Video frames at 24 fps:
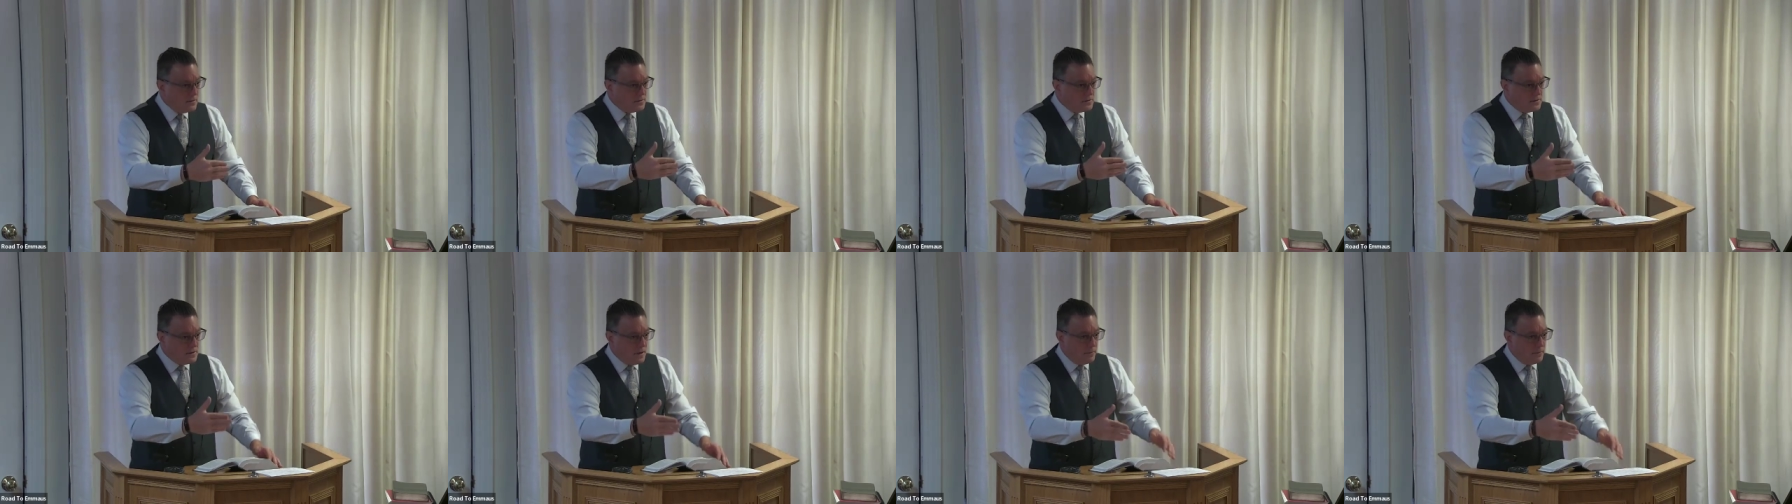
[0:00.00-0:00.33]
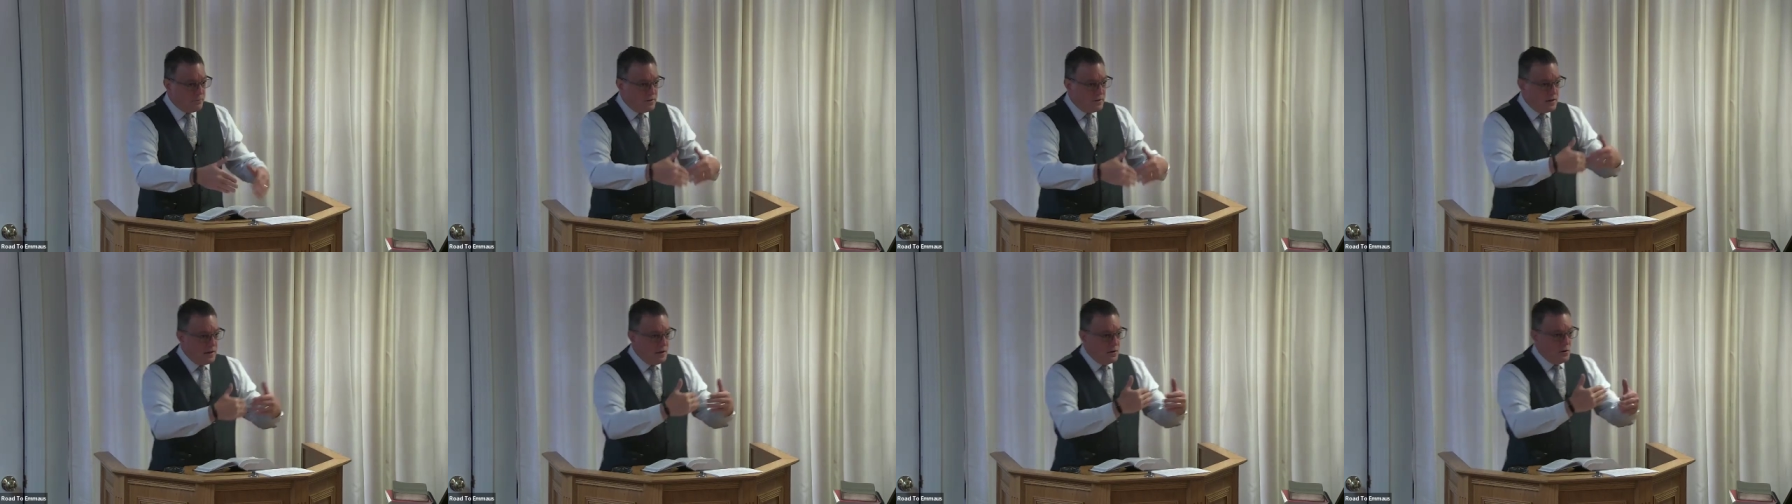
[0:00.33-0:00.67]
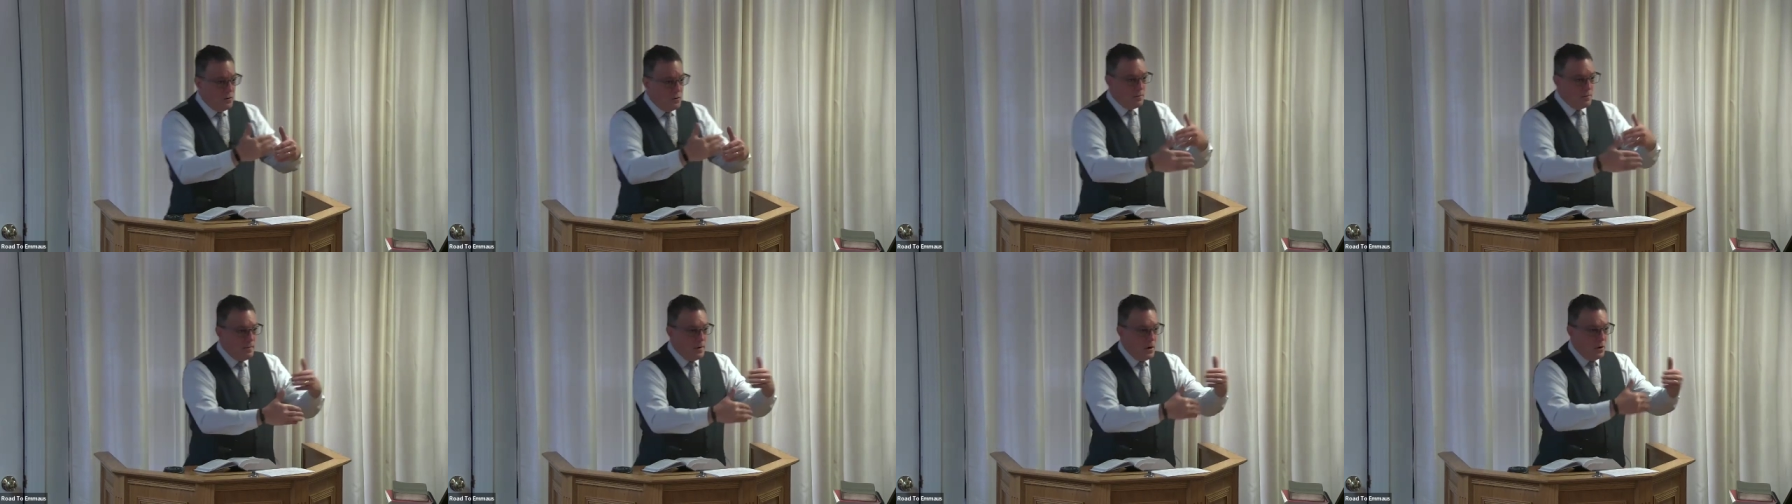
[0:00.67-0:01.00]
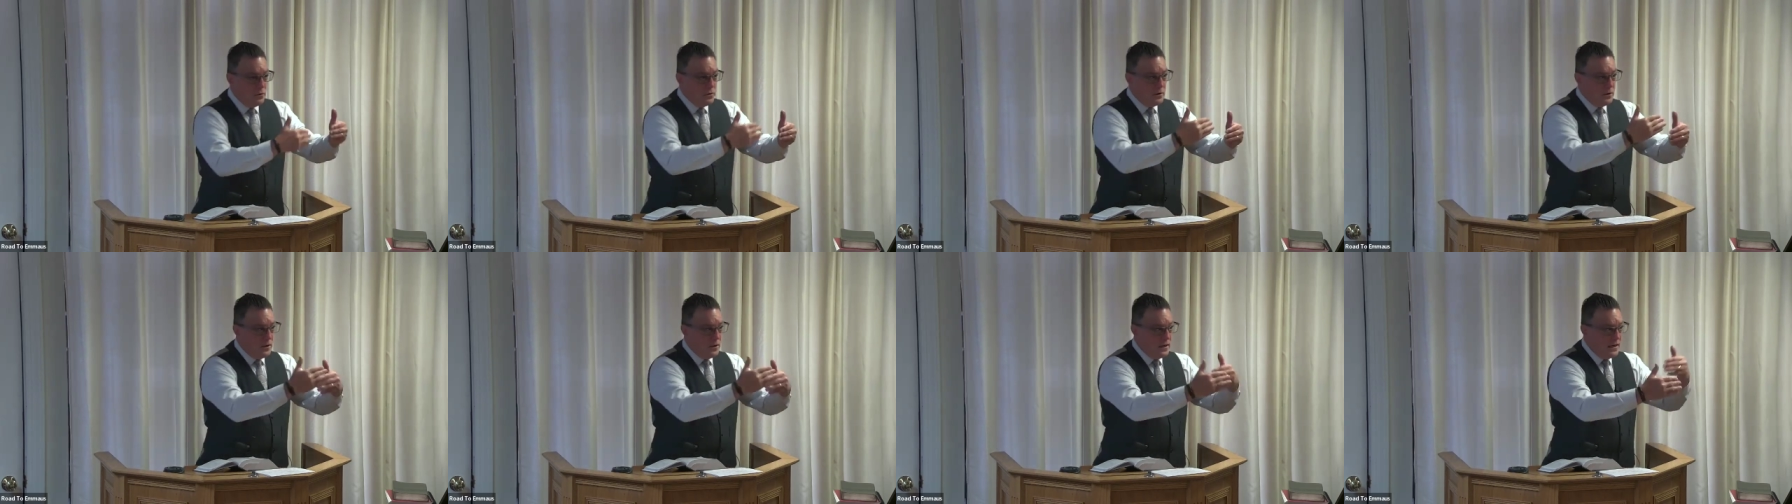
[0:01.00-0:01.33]
something
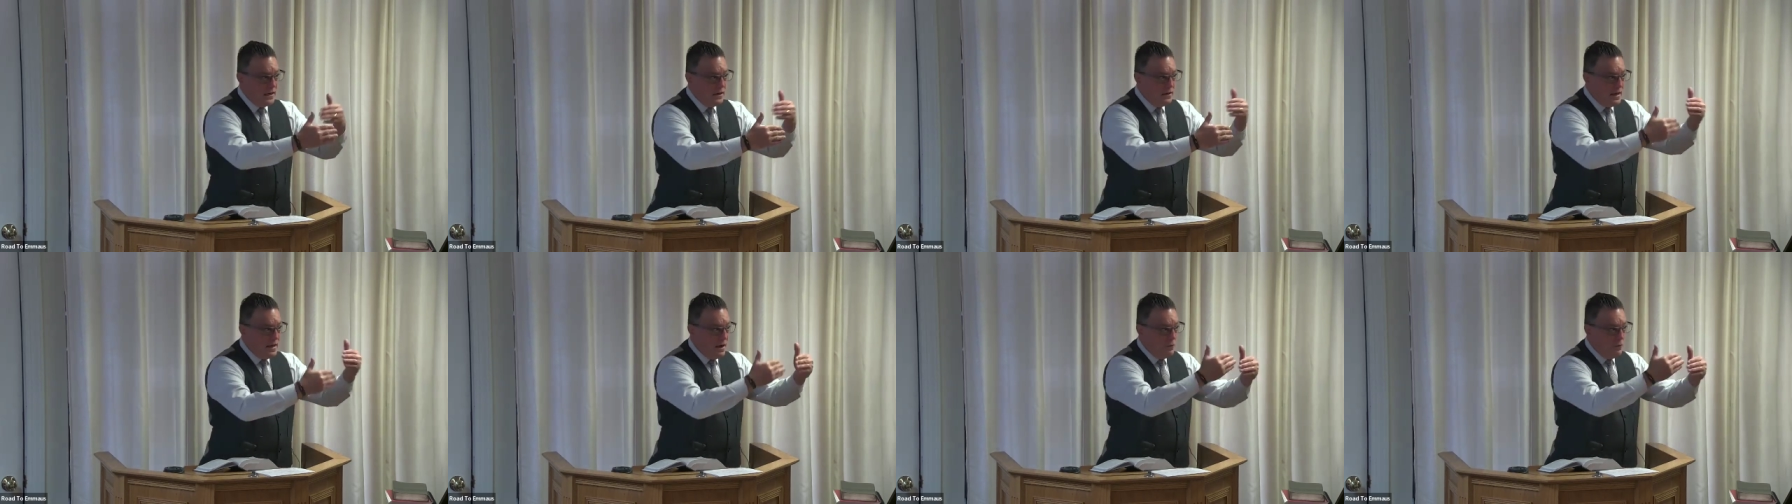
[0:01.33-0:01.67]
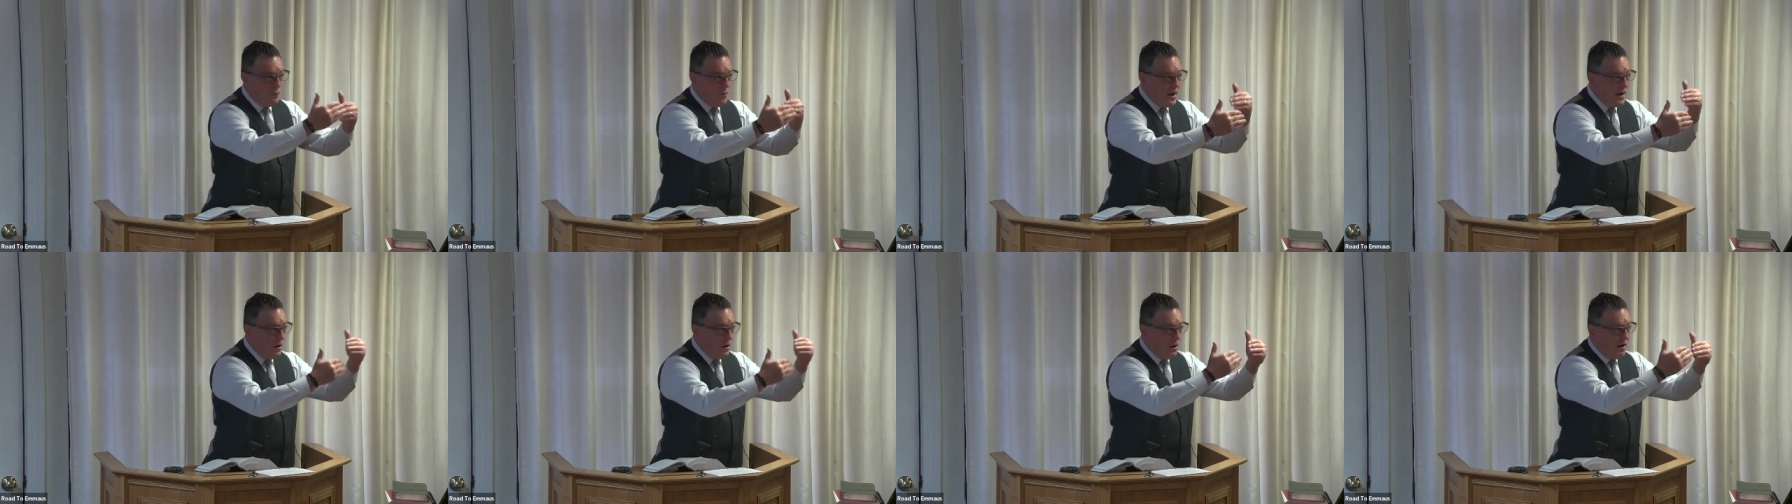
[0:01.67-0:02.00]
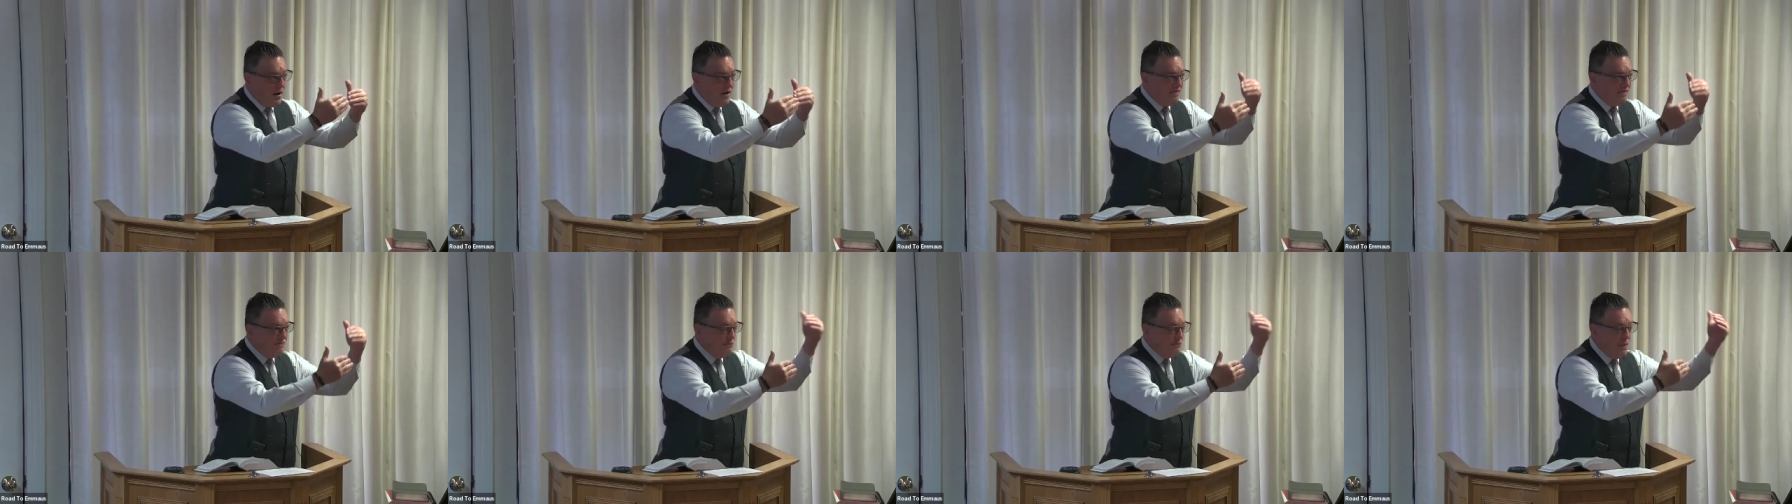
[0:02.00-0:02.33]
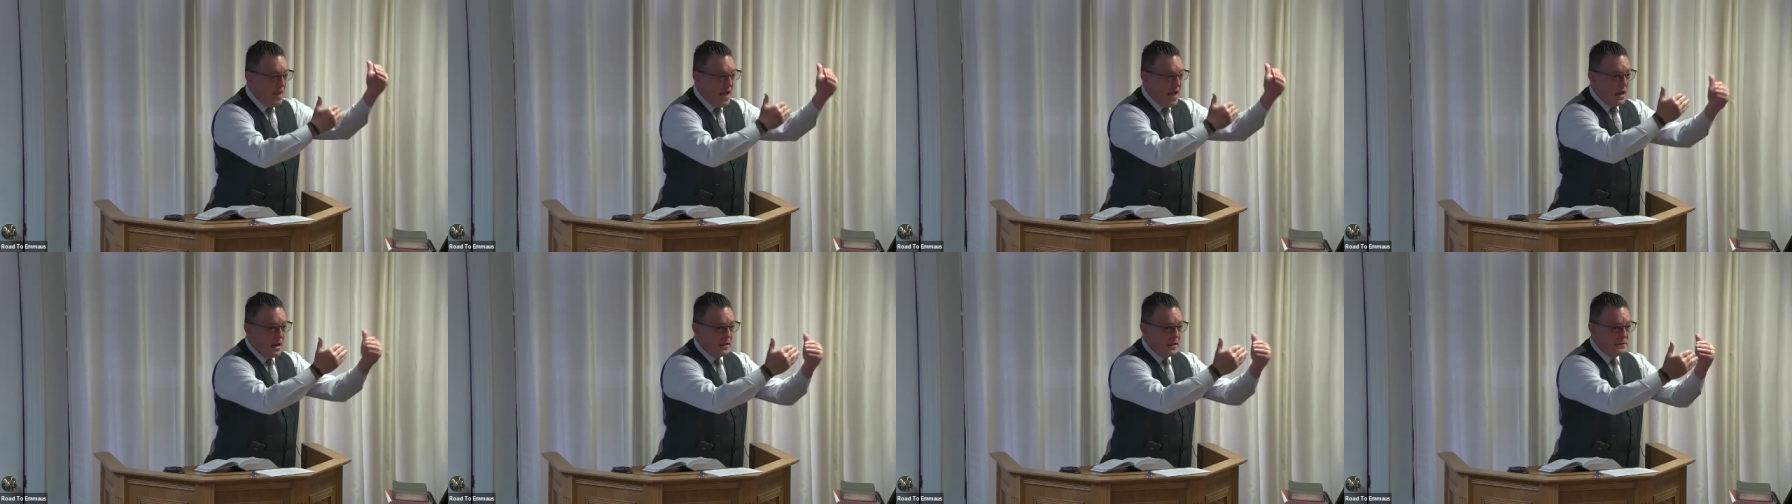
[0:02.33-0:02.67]
hormonally that went off
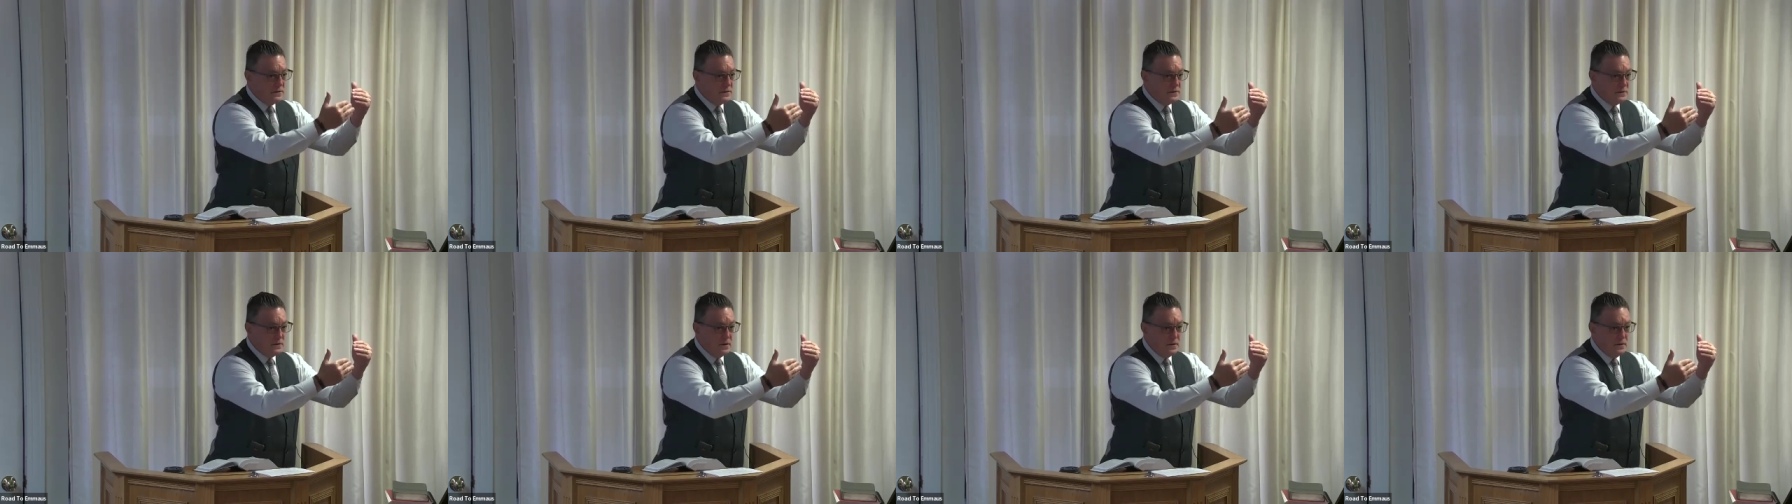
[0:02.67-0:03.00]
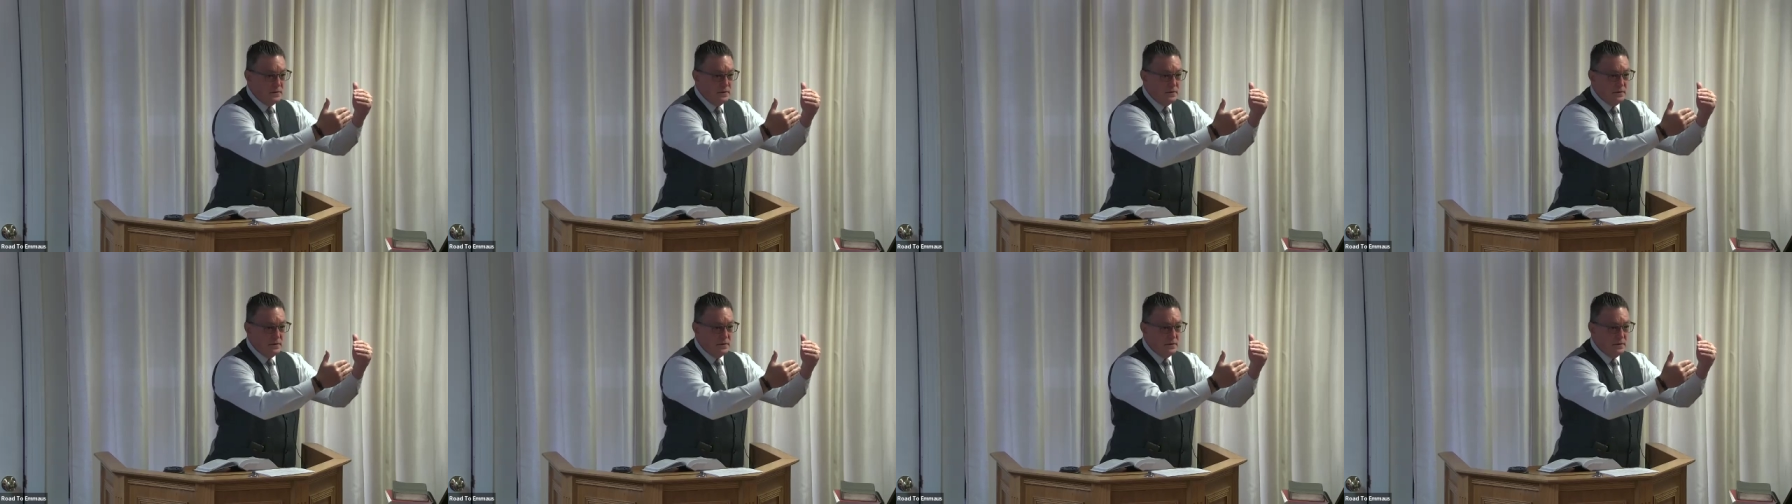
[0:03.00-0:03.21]
balance.